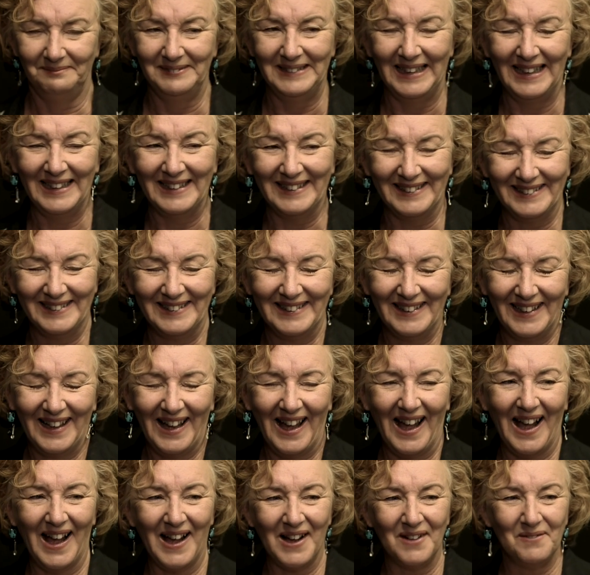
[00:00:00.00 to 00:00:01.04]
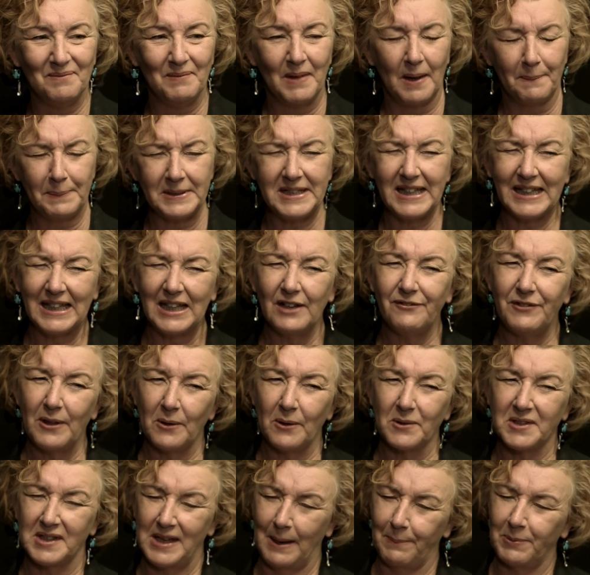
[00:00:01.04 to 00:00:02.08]
Yeah. Particularly if
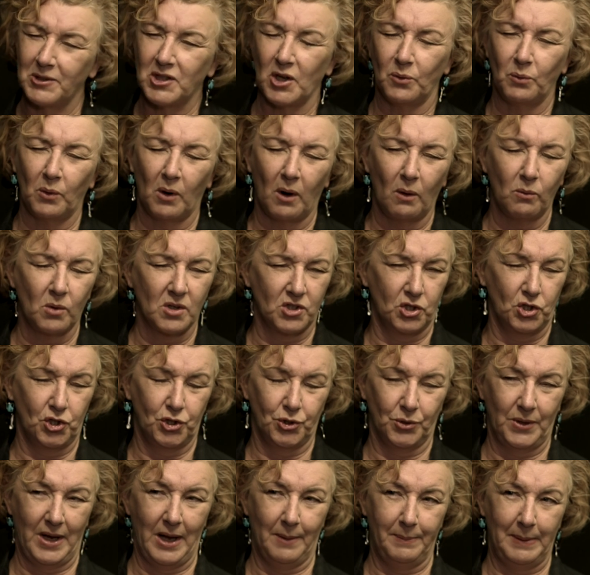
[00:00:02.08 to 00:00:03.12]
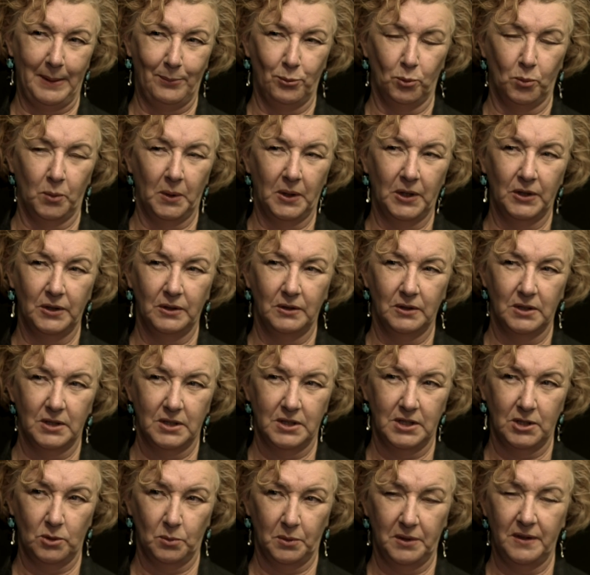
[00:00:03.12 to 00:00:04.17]
there was an episode where I wasn't sure how people were going to
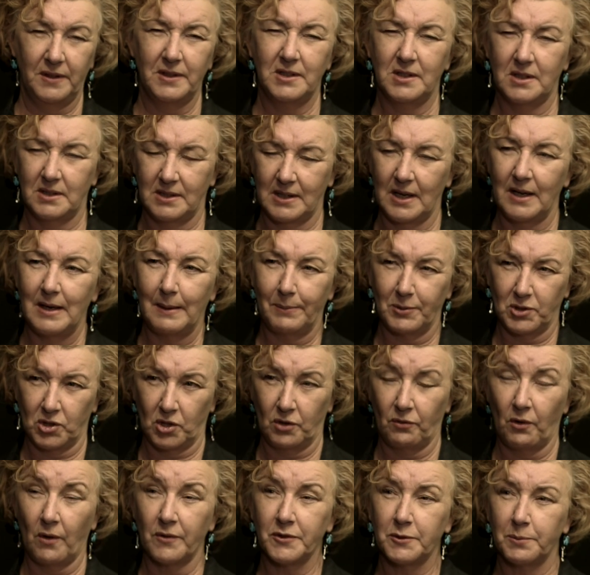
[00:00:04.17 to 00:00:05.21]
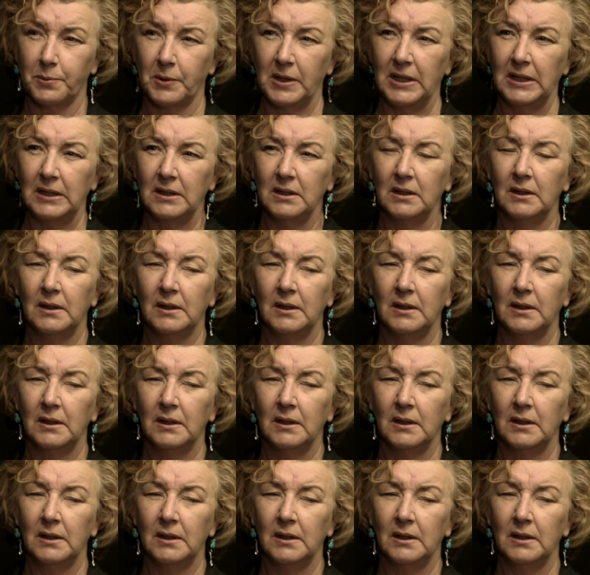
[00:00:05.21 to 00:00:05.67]
deal with it. This is, say, an episode of Offspring.